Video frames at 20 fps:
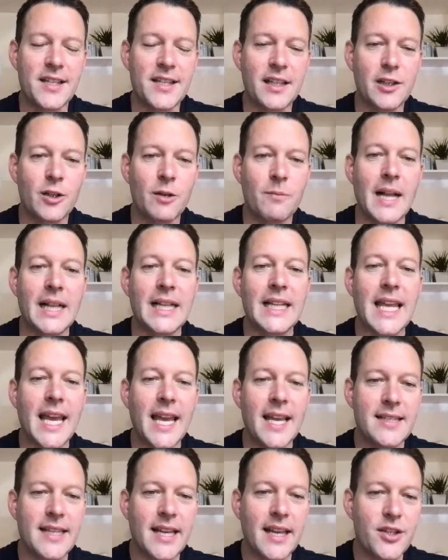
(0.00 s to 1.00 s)
a little
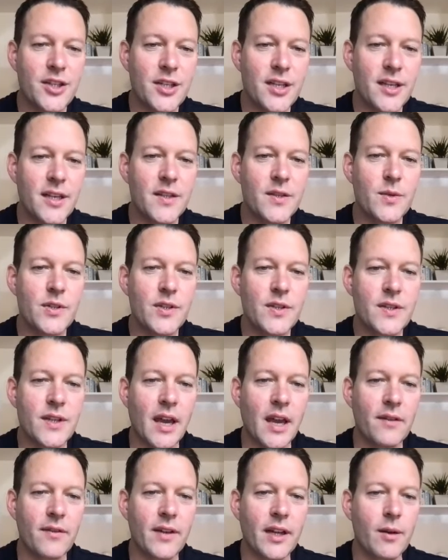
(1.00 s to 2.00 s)
Malghese cheese, which is
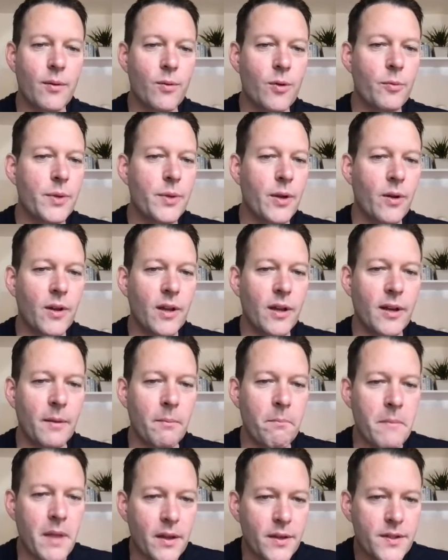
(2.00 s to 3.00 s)
kind of like a robiola, and it
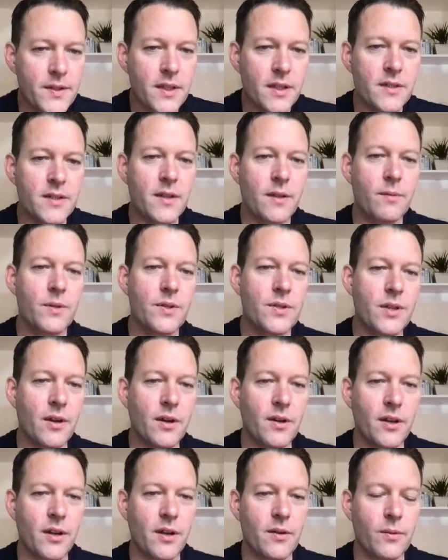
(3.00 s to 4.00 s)
melts into the
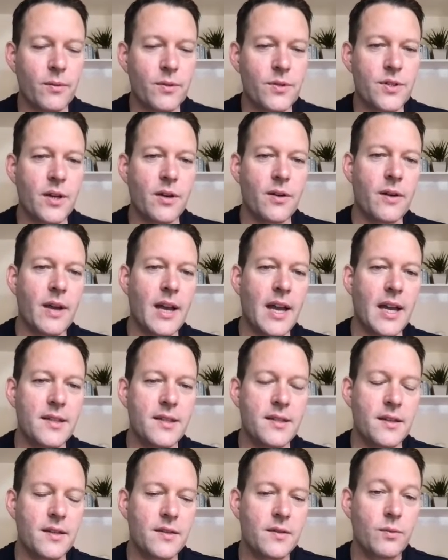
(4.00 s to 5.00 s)
risotto. The risotto has
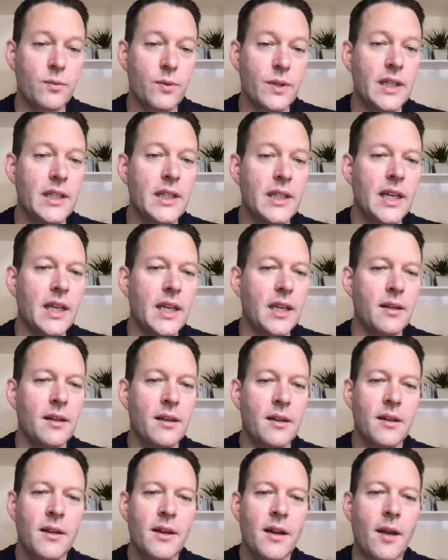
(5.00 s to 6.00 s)
this really
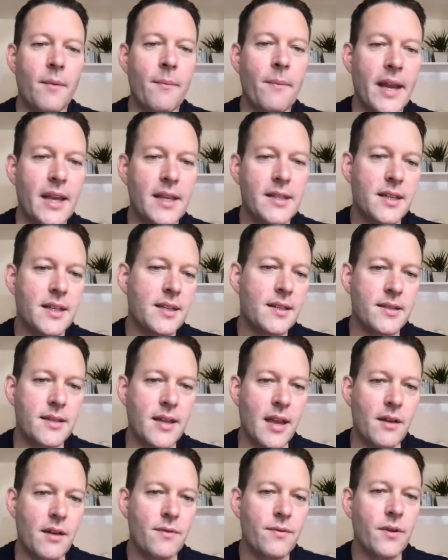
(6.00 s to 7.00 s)
amazing
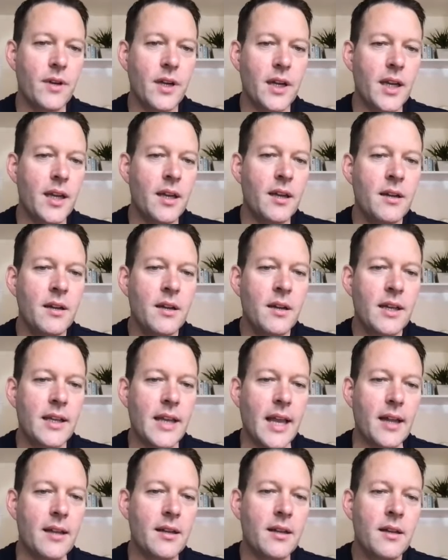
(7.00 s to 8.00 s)
savory,
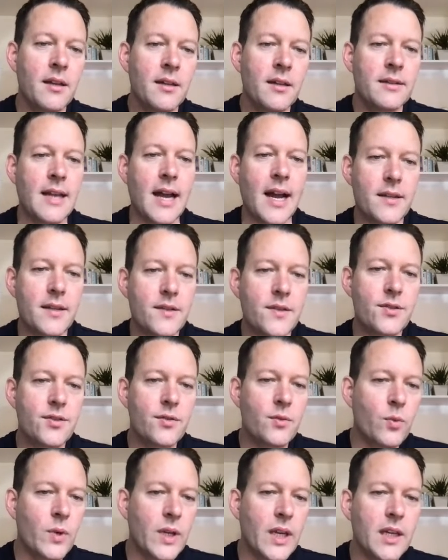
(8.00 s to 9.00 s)
yet not
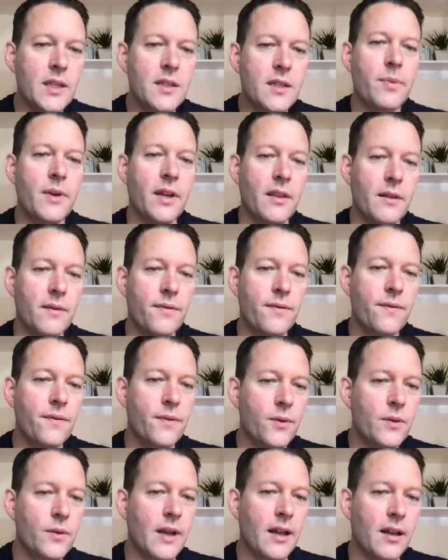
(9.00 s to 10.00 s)
sweet, but the
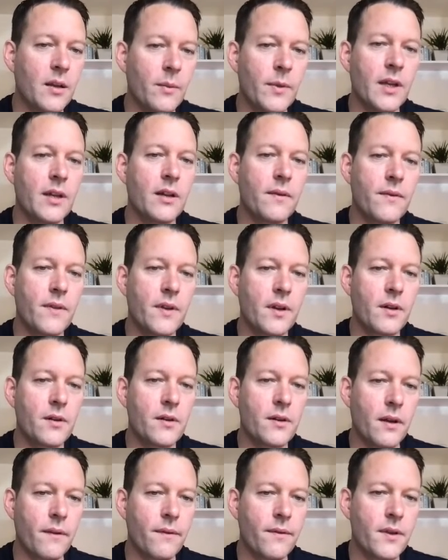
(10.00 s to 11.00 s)
fruit element of
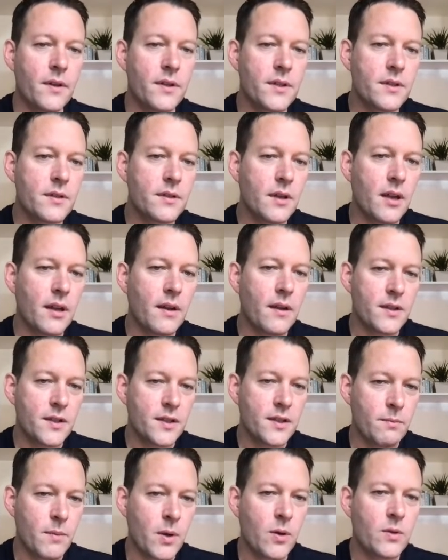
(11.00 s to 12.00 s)
this
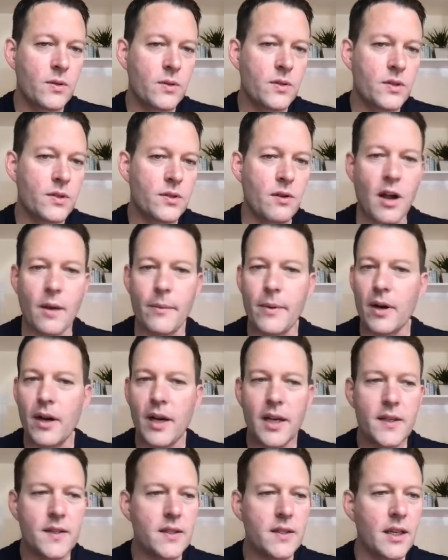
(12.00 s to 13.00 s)
smoked
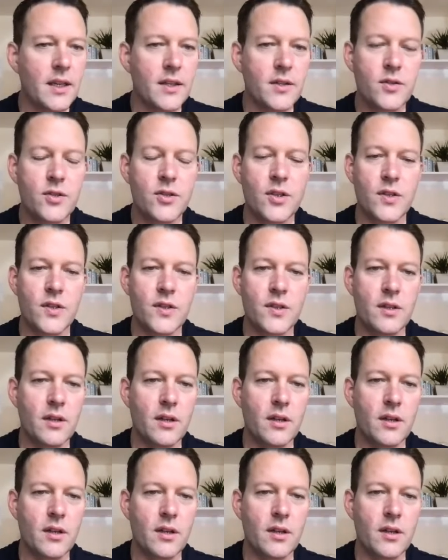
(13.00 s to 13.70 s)
strawberries is just